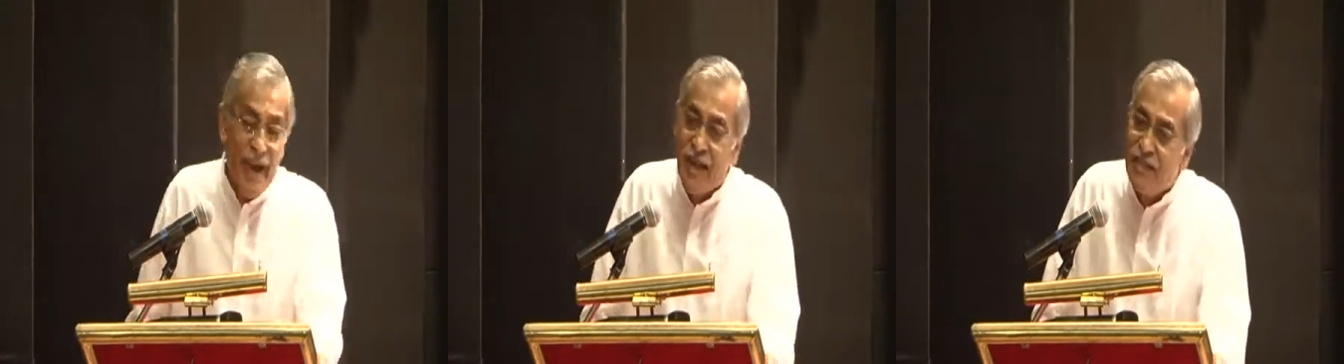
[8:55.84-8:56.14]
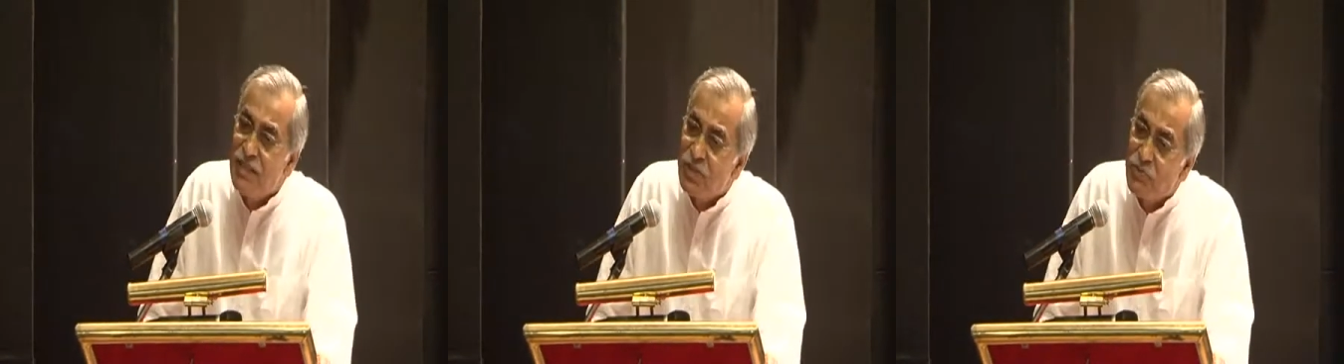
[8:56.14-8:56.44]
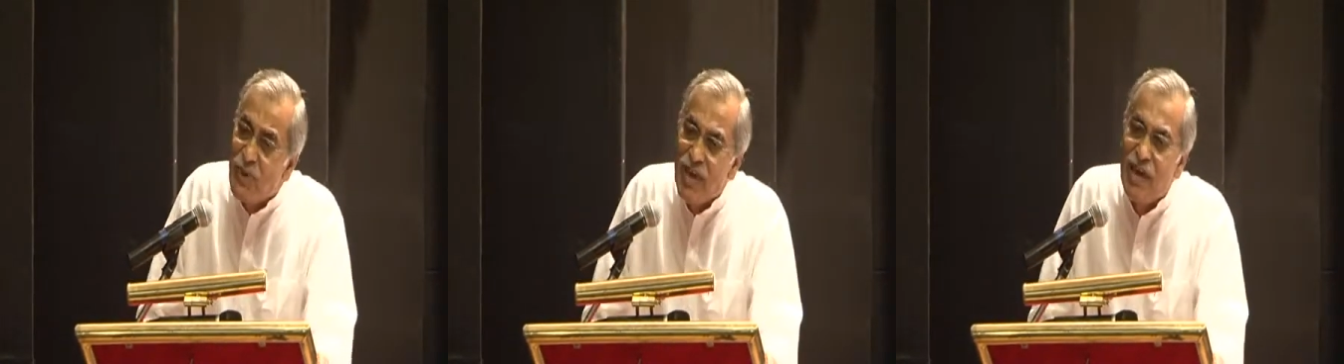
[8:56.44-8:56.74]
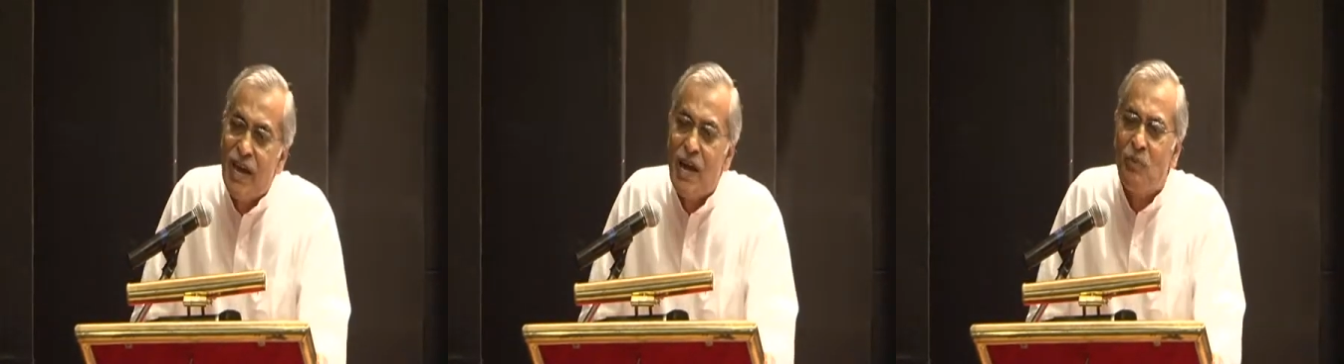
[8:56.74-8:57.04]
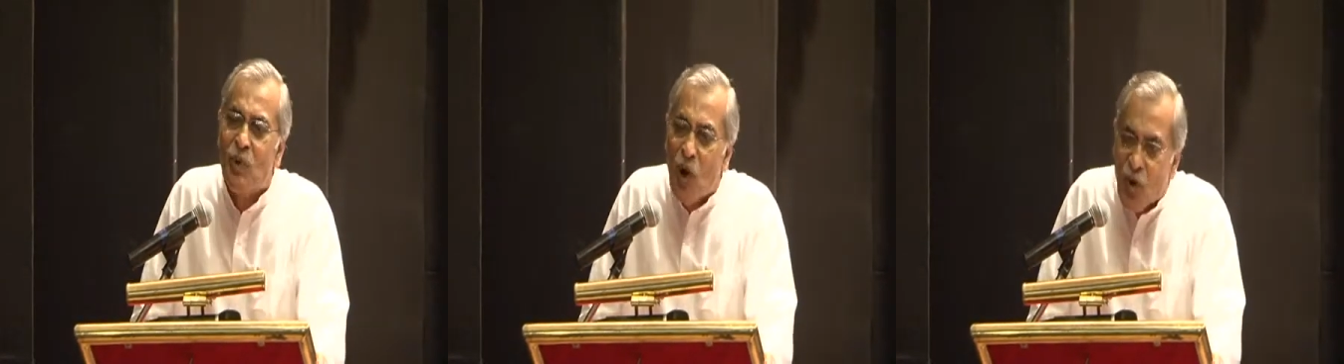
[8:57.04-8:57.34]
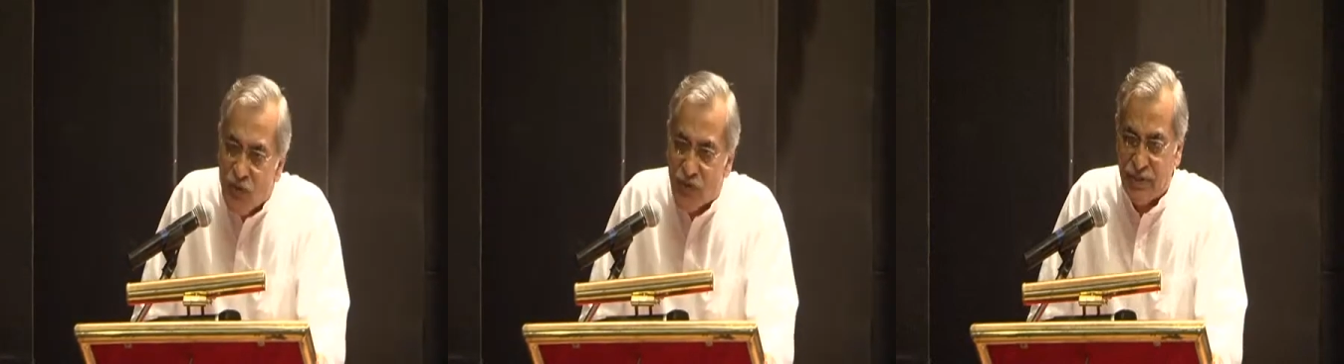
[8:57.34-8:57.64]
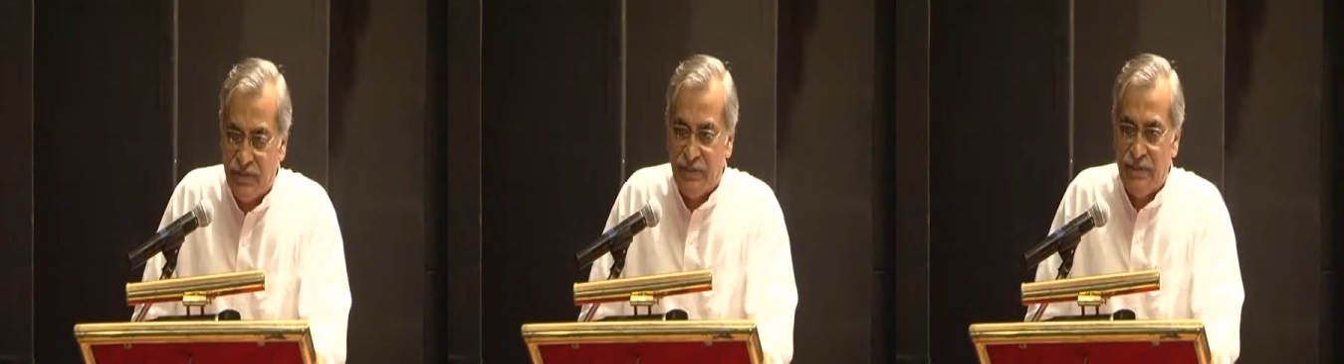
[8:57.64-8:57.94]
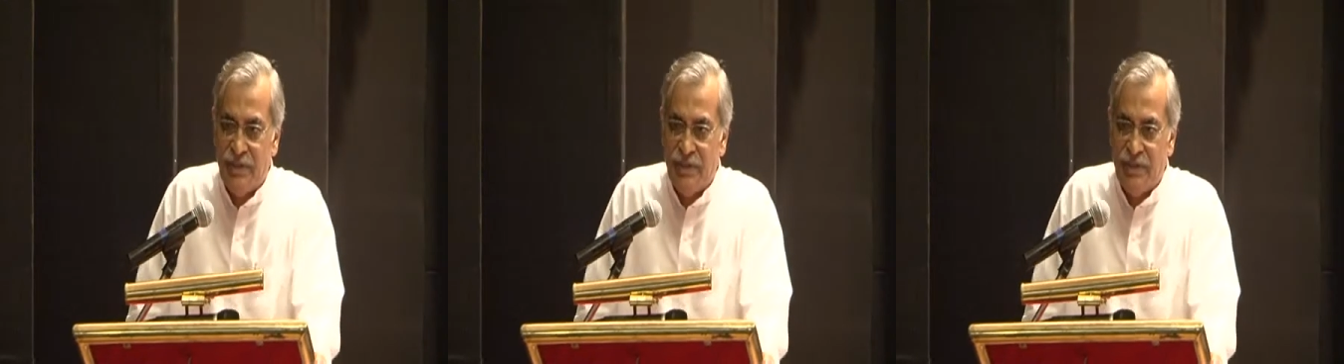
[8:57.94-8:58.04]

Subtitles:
And this speaking up often